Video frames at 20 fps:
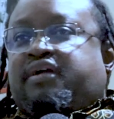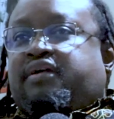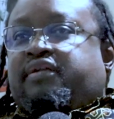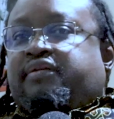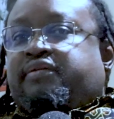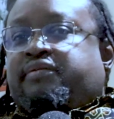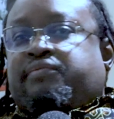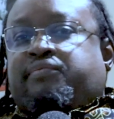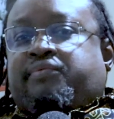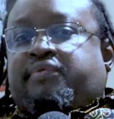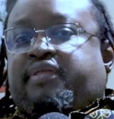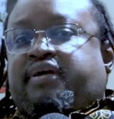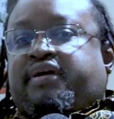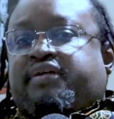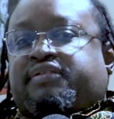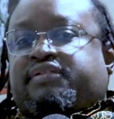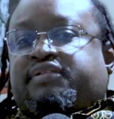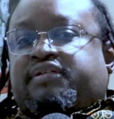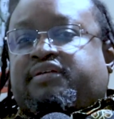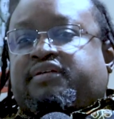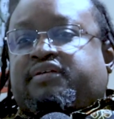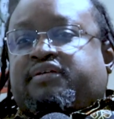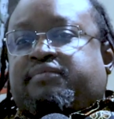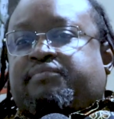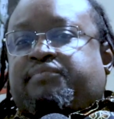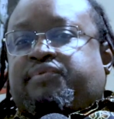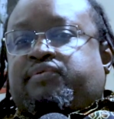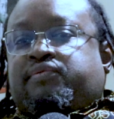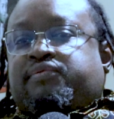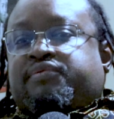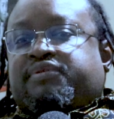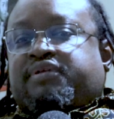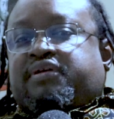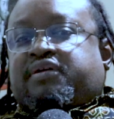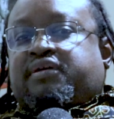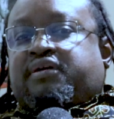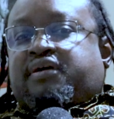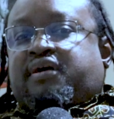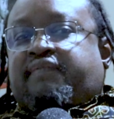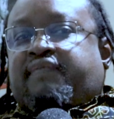agree with that because
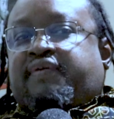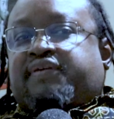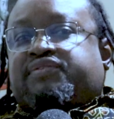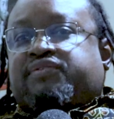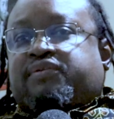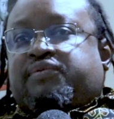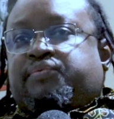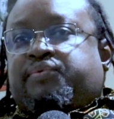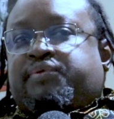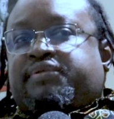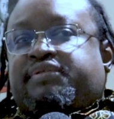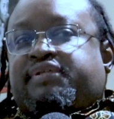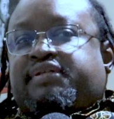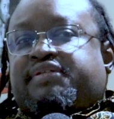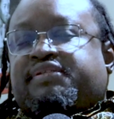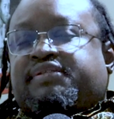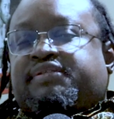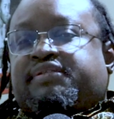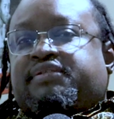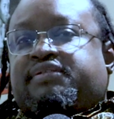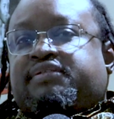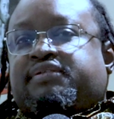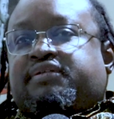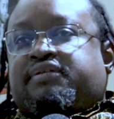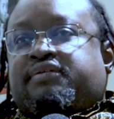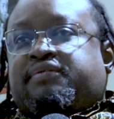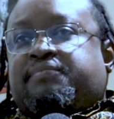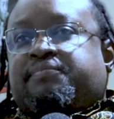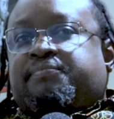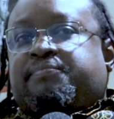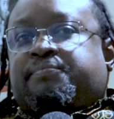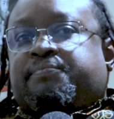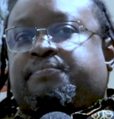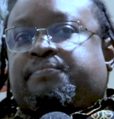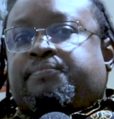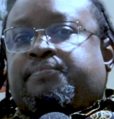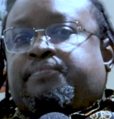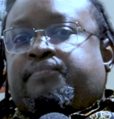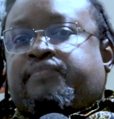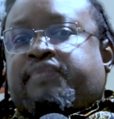I've actually witnessed it.
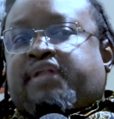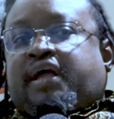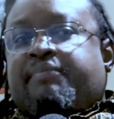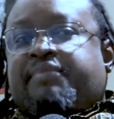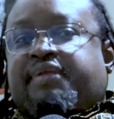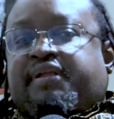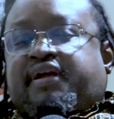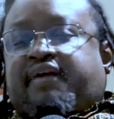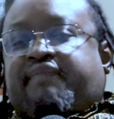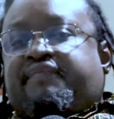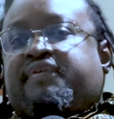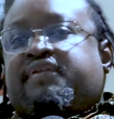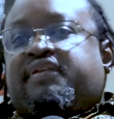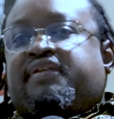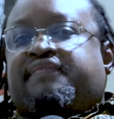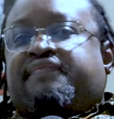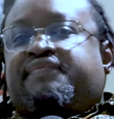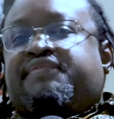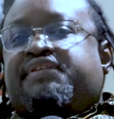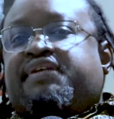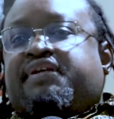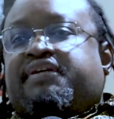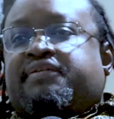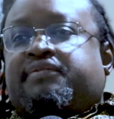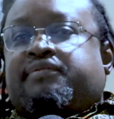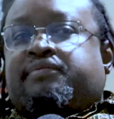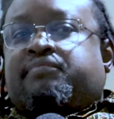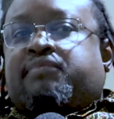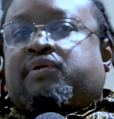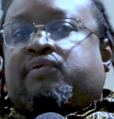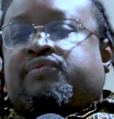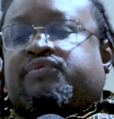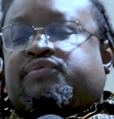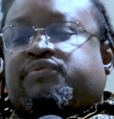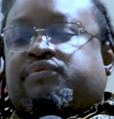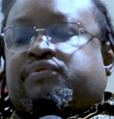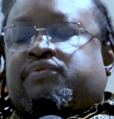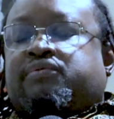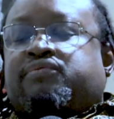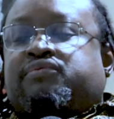I've been having lived here, but
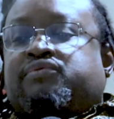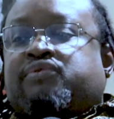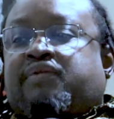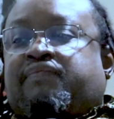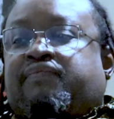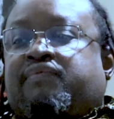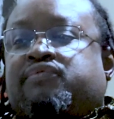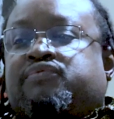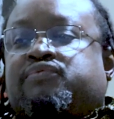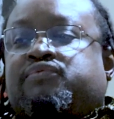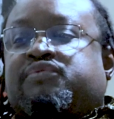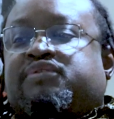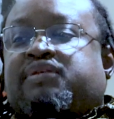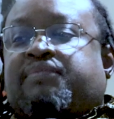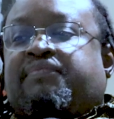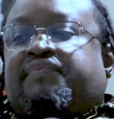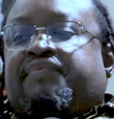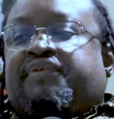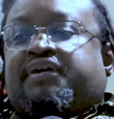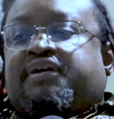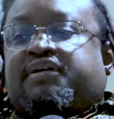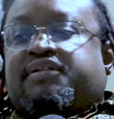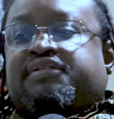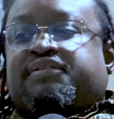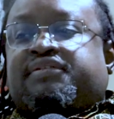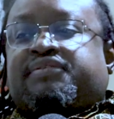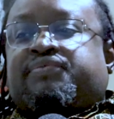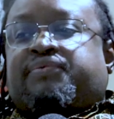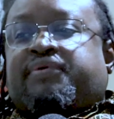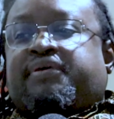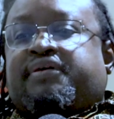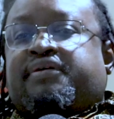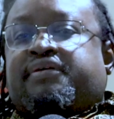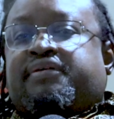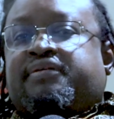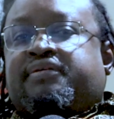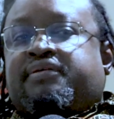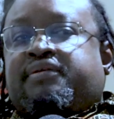also traveled to some of the countries where